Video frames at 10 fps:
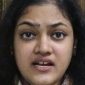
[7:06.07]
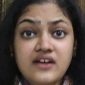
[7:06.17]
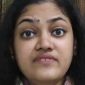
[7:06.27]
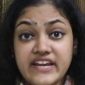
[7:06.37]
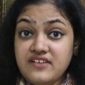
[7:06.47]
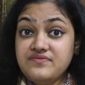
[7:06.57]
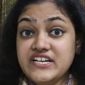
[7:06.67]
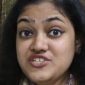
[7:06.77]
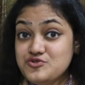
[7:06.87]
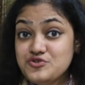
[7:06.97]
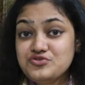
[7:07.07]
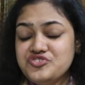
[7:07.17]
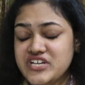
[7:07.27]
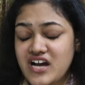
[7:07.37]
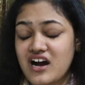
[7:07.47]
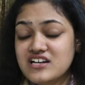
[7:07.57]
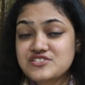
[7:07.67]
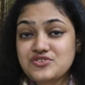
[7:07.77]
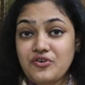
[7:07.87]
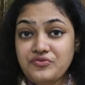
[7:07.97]
When I find 2 to 3
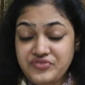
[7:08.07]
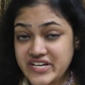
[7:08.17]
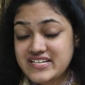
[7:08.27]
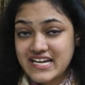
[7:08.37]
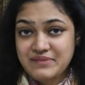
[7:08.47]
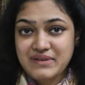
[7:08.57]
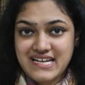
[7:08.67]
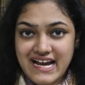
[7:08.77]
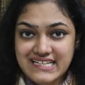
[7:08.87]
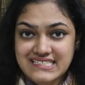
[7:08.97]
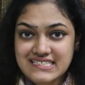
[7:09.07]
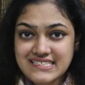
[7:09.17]
hours of free time at hand,